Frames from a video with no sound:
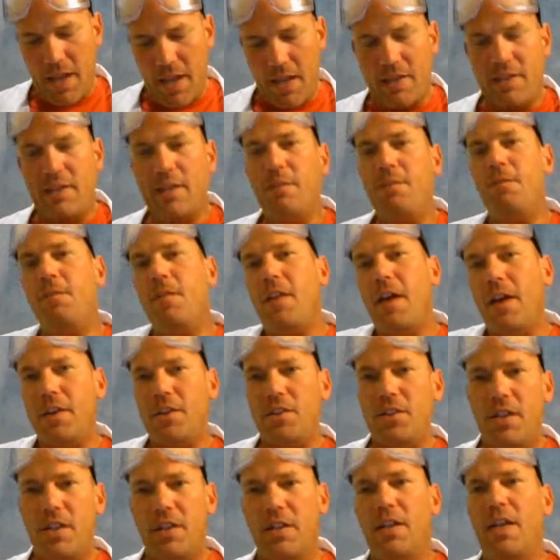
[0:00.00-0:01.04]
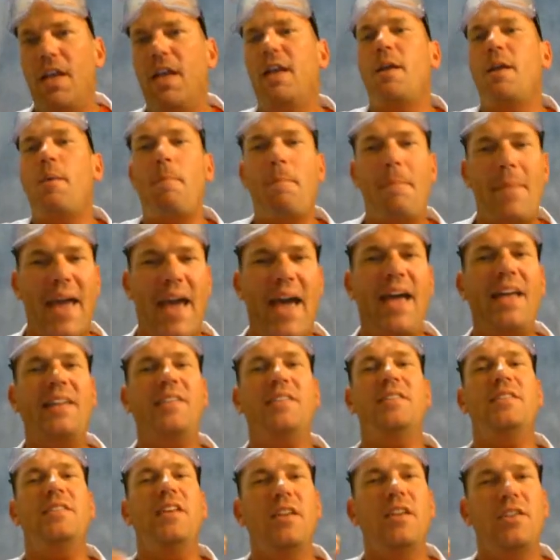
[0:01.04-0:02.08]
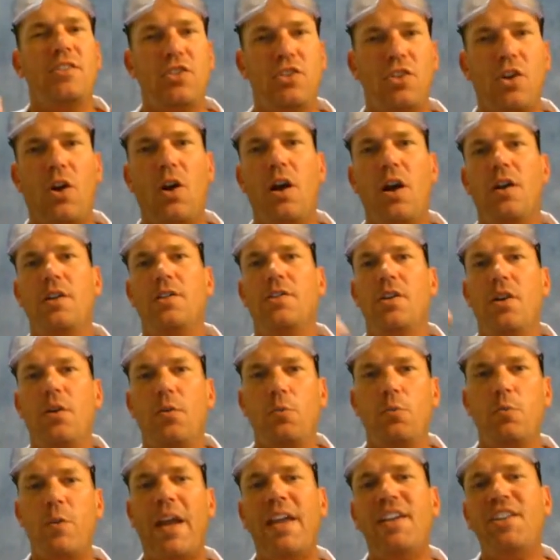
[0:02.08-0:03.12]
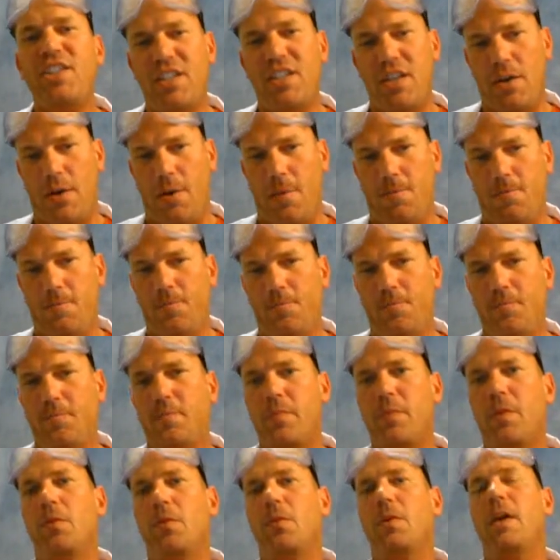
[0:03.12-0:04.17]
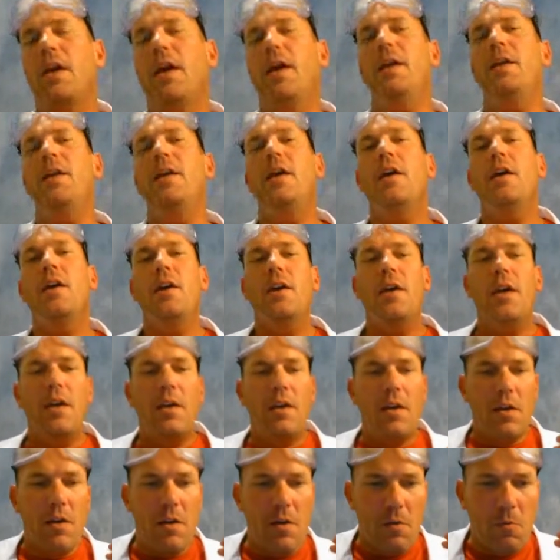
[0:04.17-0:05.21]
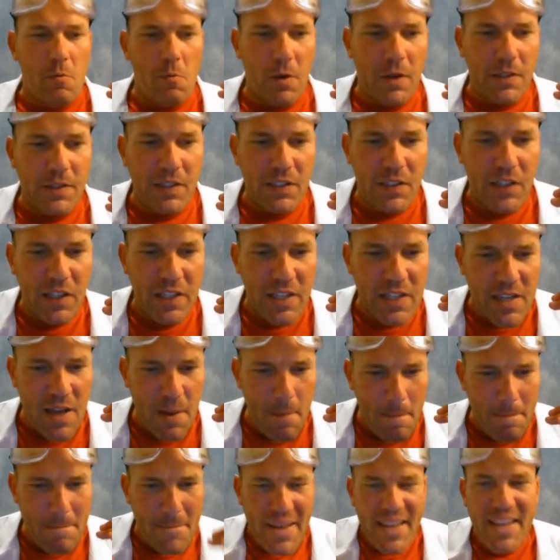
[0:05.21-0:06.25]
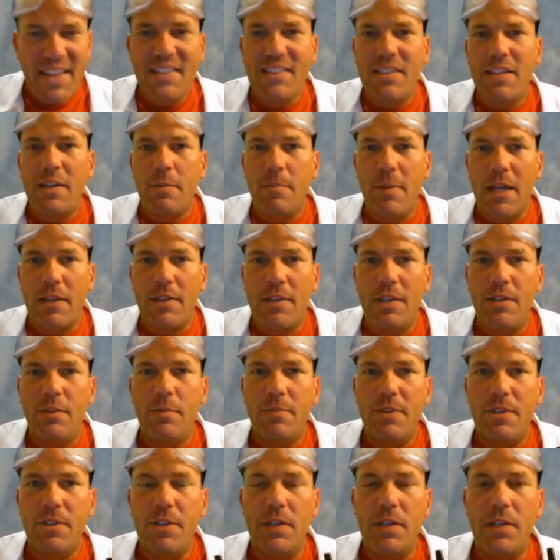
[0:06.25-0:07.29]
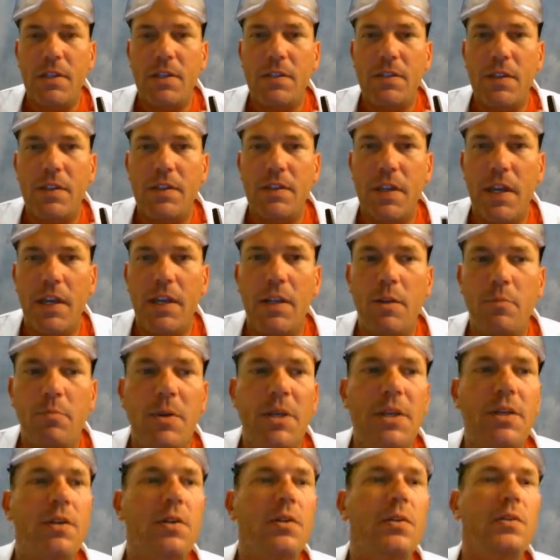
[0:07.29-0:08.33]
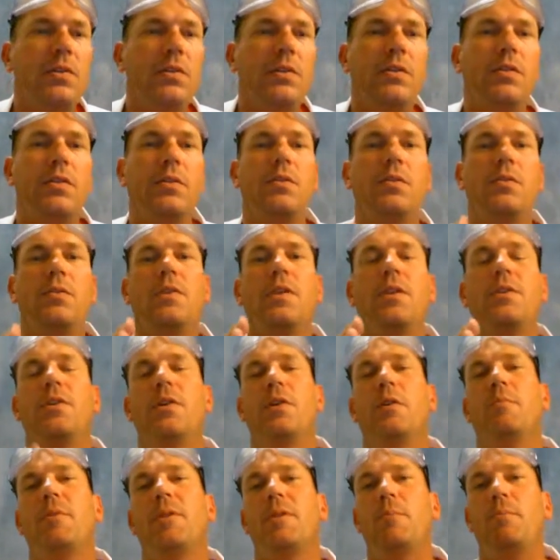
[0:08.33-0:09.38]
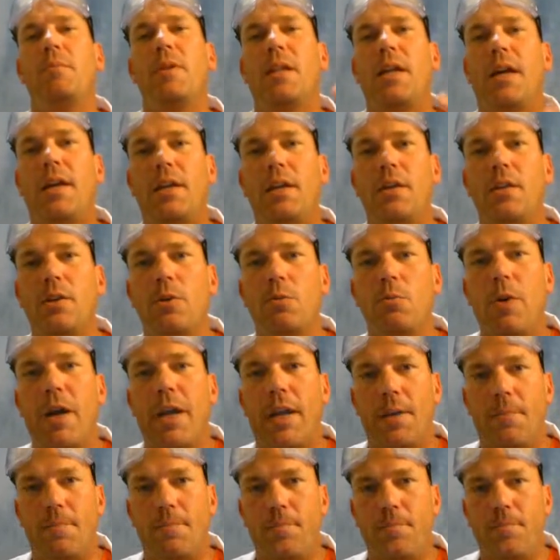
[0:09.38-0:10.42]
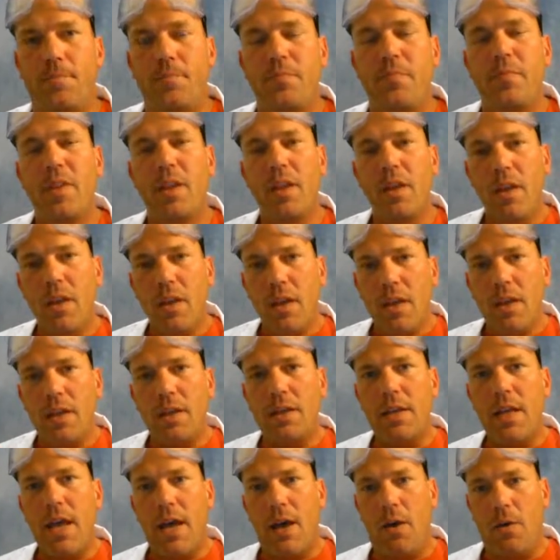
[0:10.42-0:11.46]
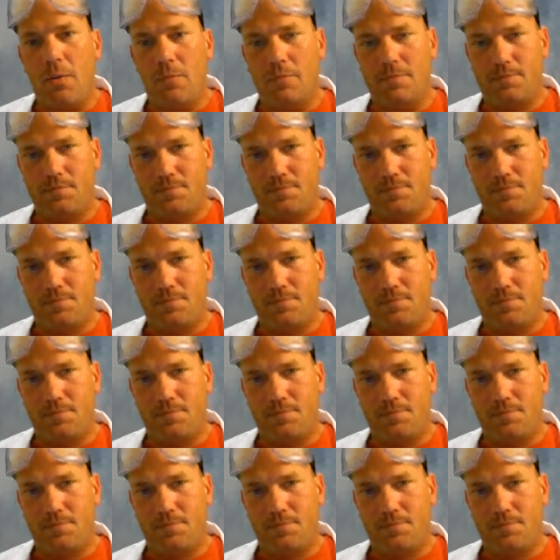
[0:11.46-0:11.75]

a deflection and a mass charge ratio. Okay, what's amazing about these machines is they can be used to determine the molecular weight. Now,